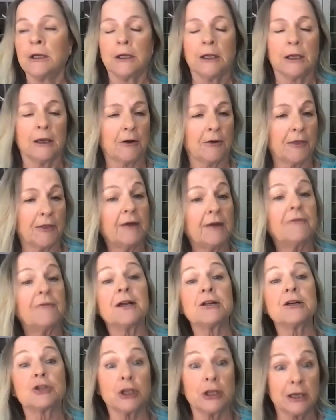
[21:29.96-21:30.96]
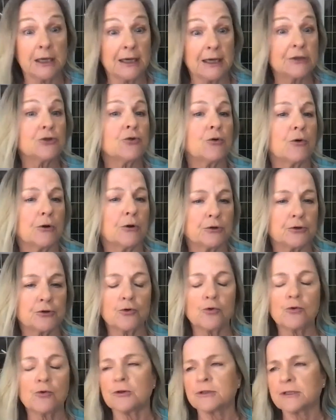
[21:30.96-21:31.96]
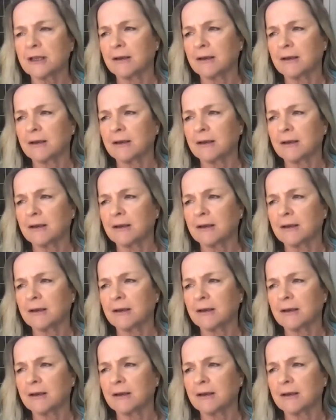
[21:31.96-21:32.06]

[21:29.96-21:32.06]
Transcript: you know they eventually get to our shores.